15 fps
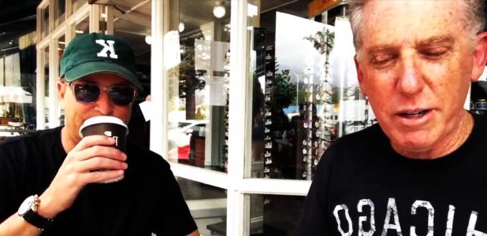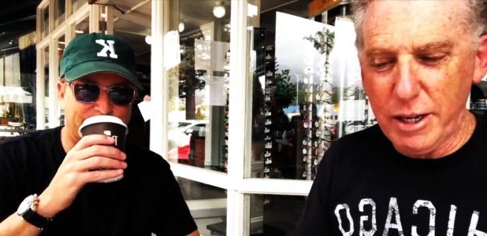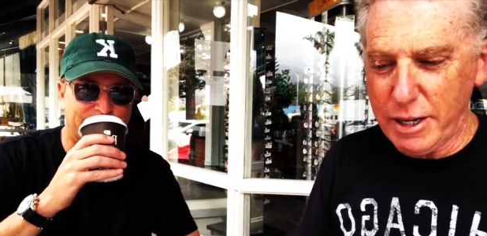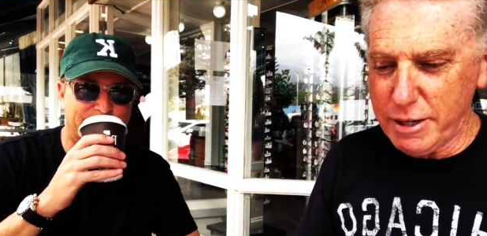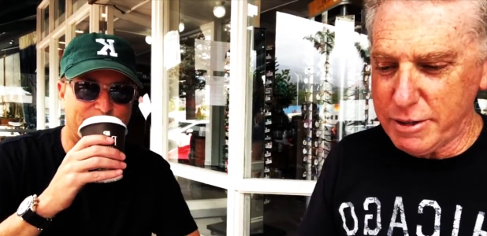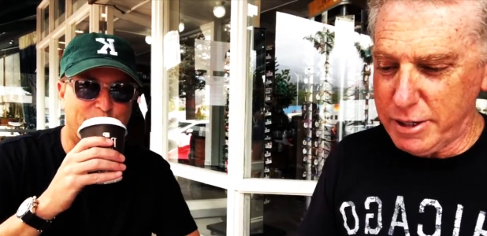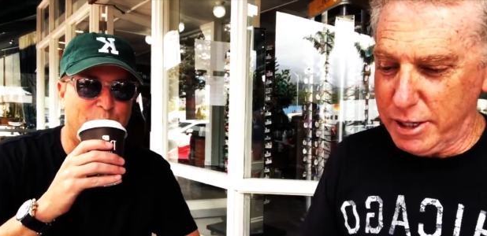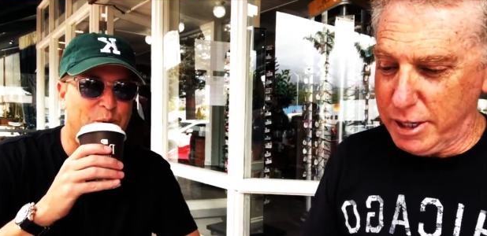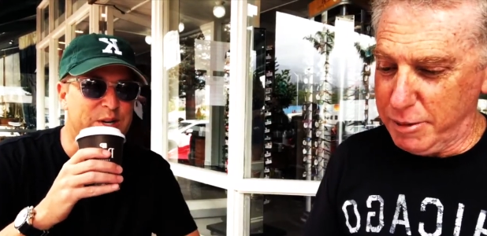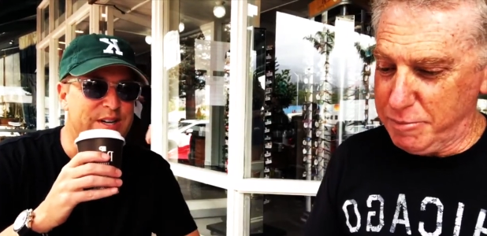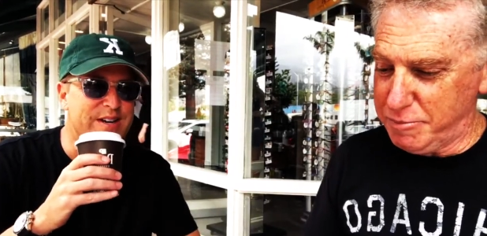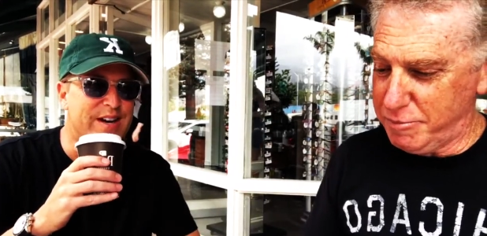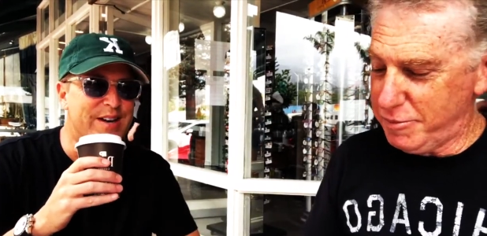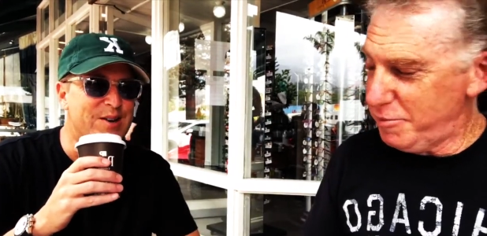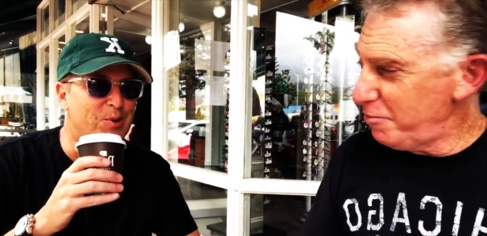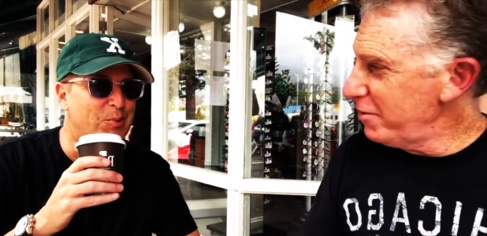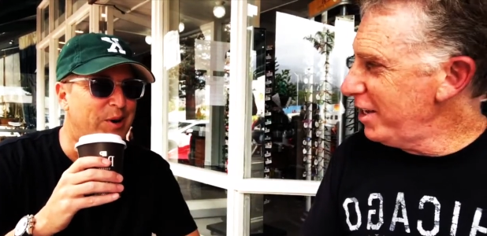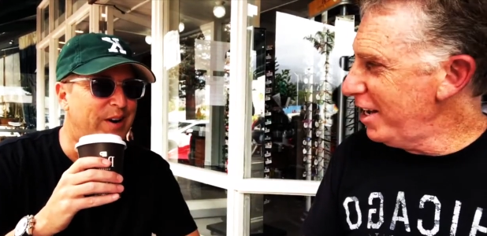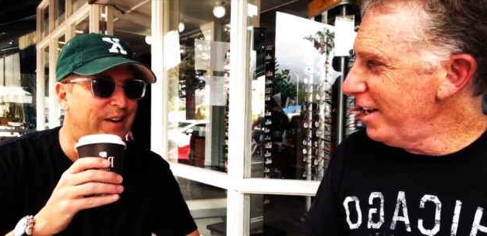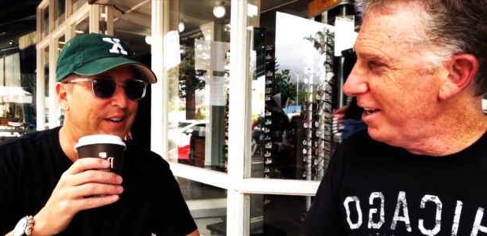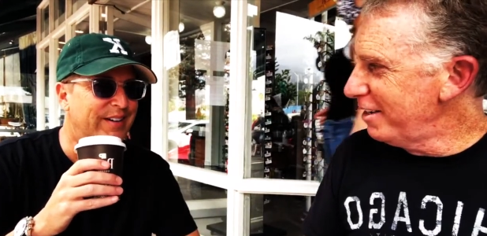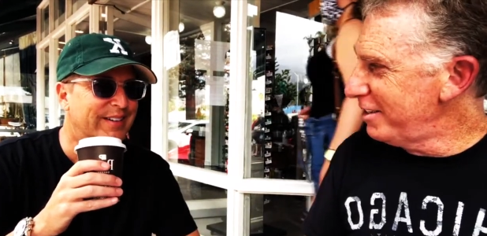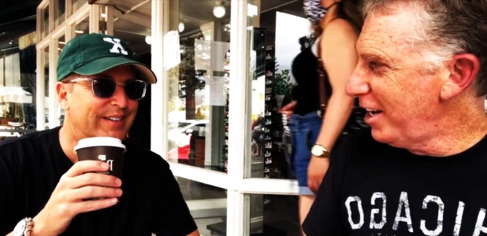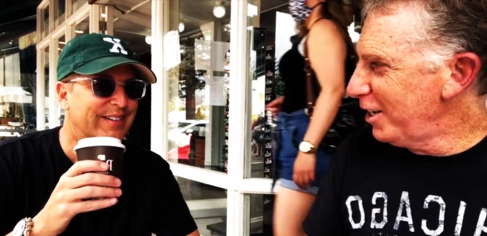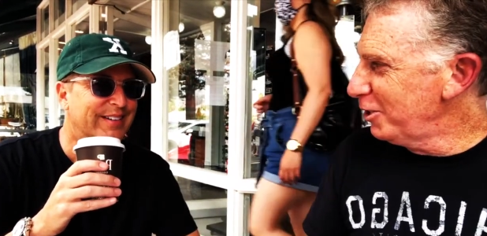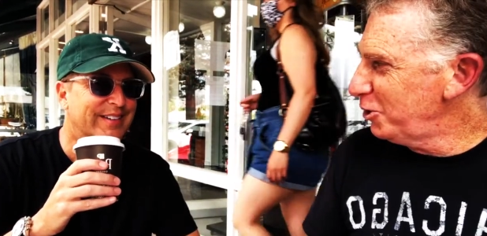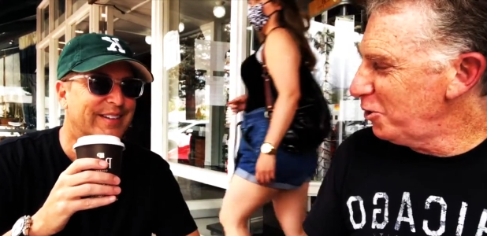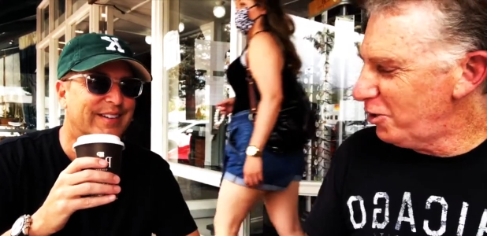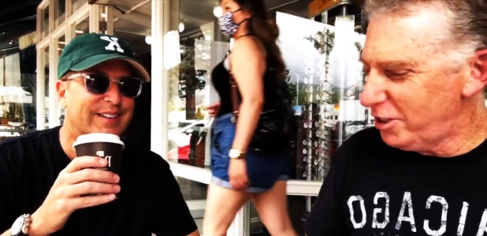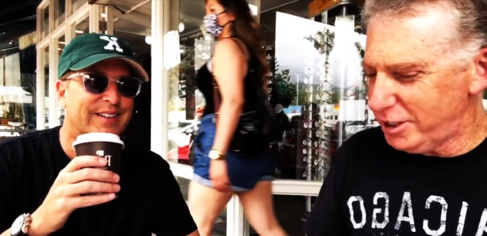Speaker 1: And wooden underwear? Yeah,
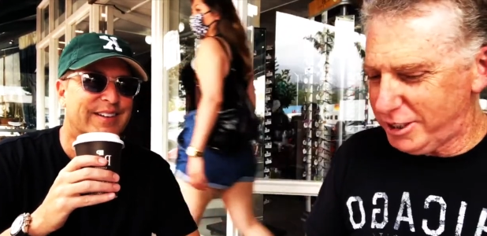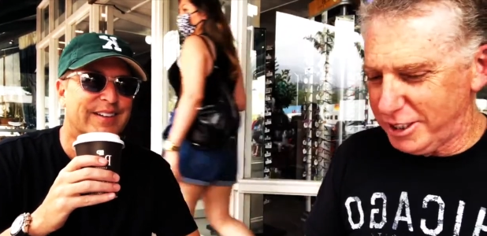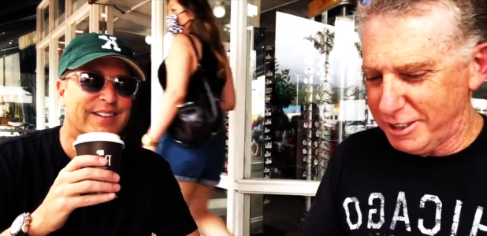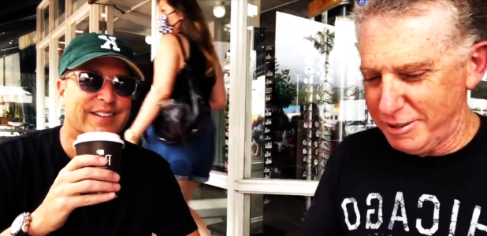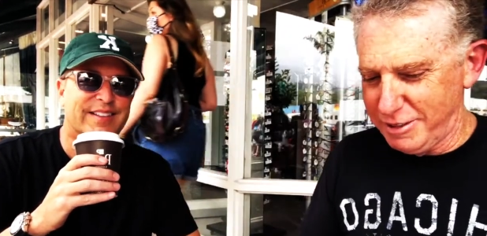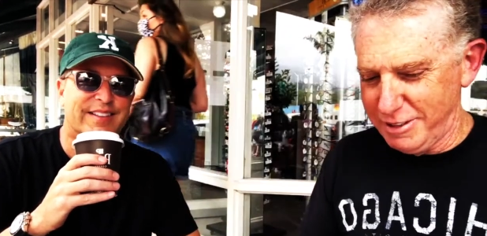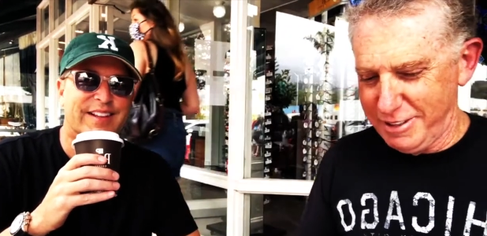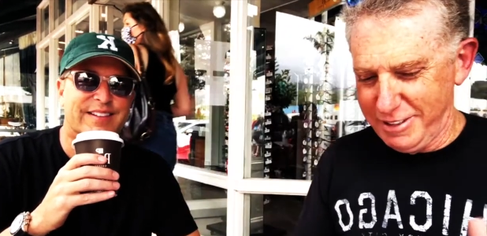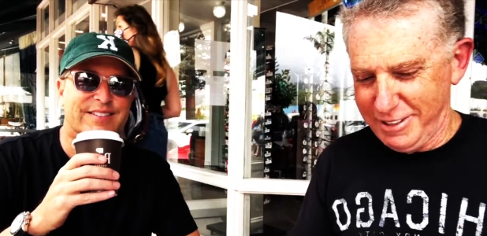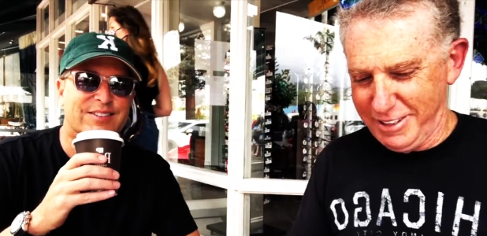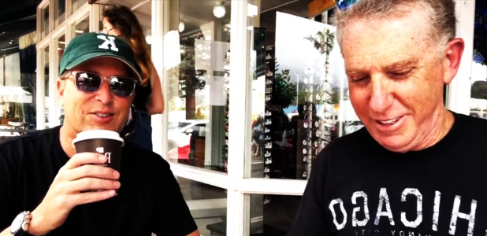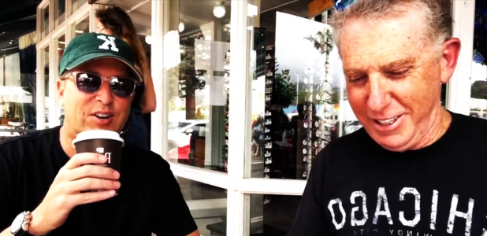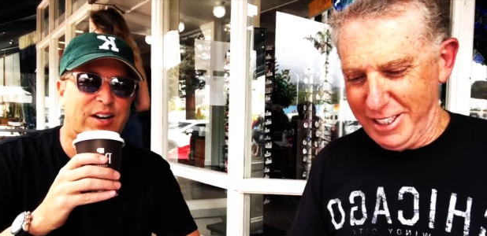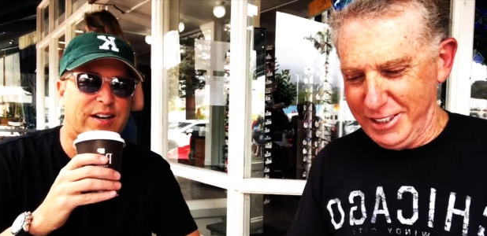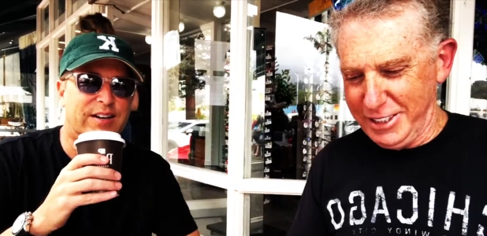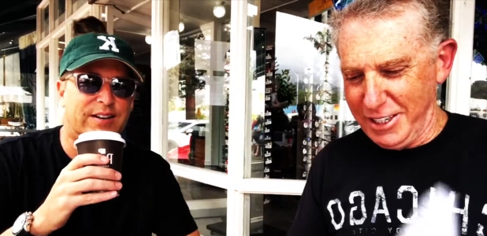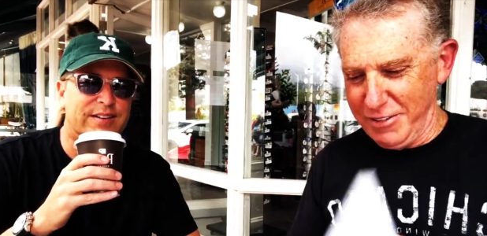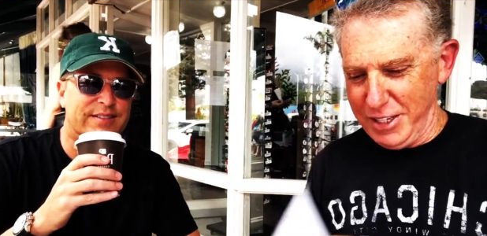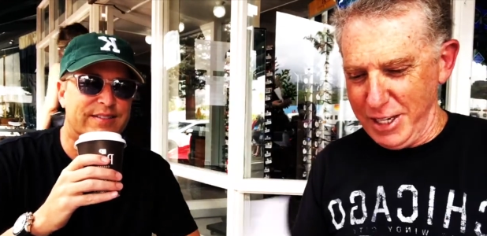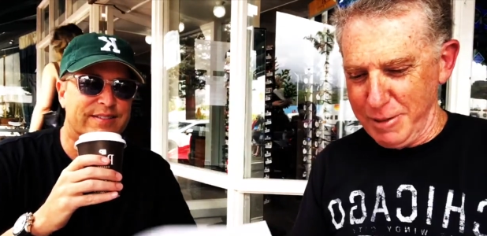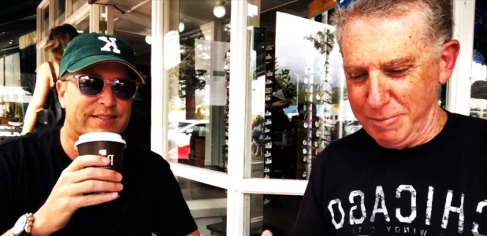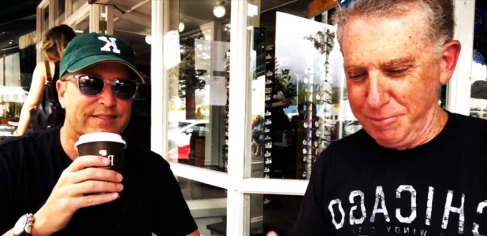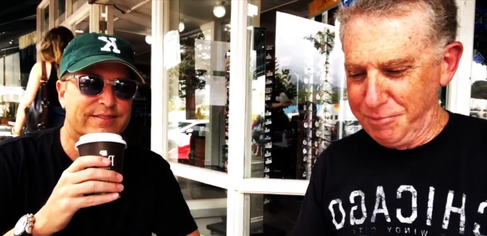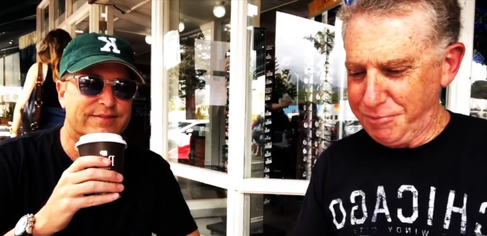dinosaurs and... That's great. Stuff, yeah.